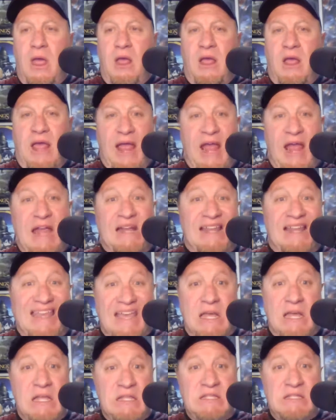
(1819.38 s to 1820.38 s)

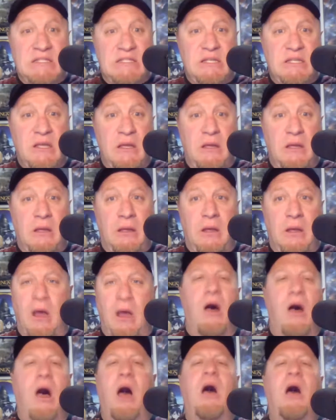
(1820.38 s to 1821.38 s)
Aliens,
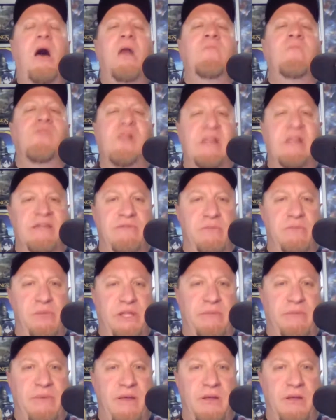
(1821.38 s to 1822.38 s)

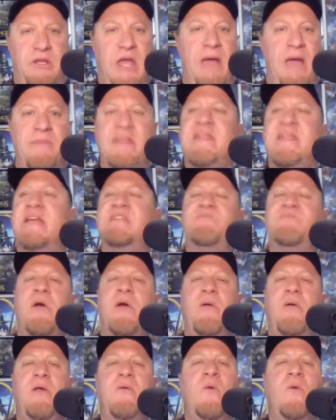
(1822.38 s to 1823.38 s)
unbelievably. But I mean, that's
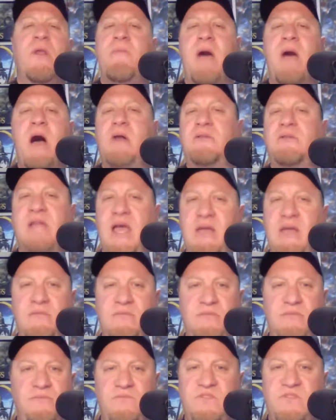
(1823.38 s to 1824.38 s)
probably one of my
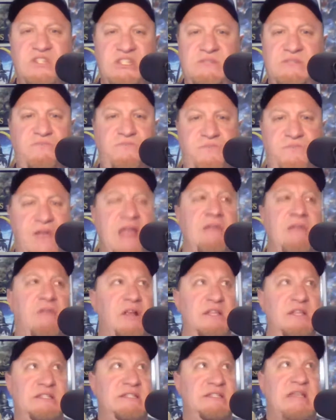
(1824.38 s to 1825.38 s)
all-time
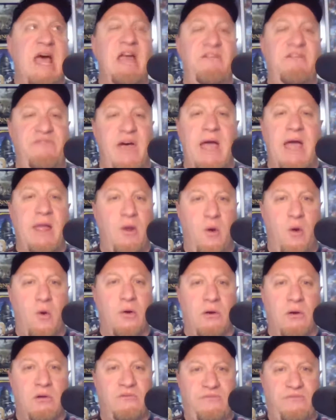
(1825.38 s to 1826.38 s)
favorite sci-fi
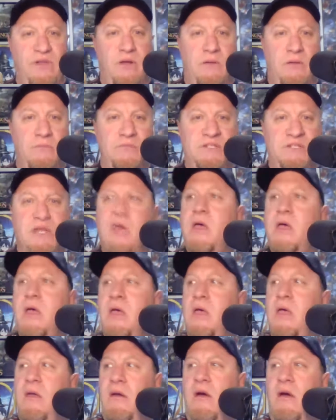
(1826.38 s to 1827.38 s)
horror films
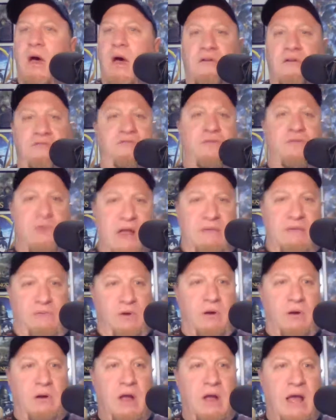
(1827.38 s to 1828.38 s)
of
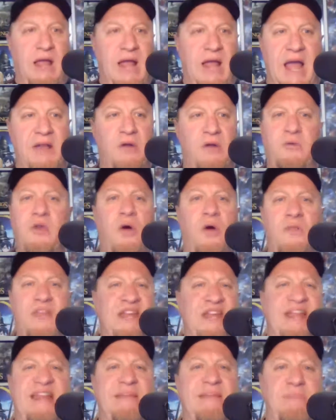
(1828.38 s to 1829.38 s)
forever. I don't know that
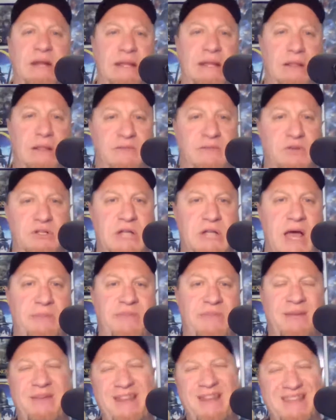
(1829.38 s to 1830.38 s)
anybody will ever top.
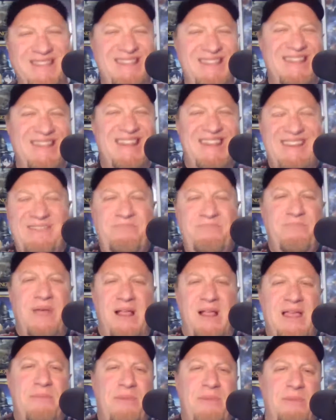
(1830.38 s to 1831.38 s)
I mean, a
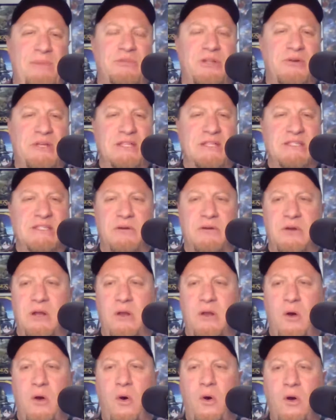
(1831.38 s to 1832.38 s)
lot of people don't consider it
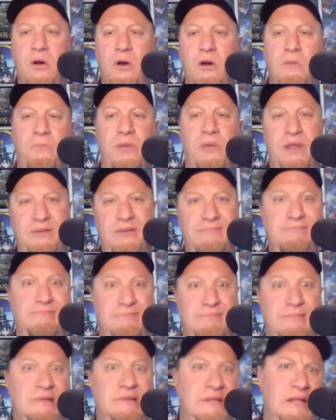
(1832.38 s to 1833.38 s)
a horror, but
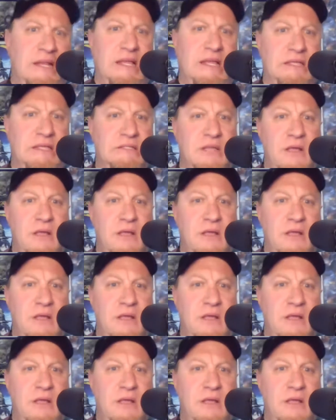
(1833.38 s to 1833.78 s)
it is.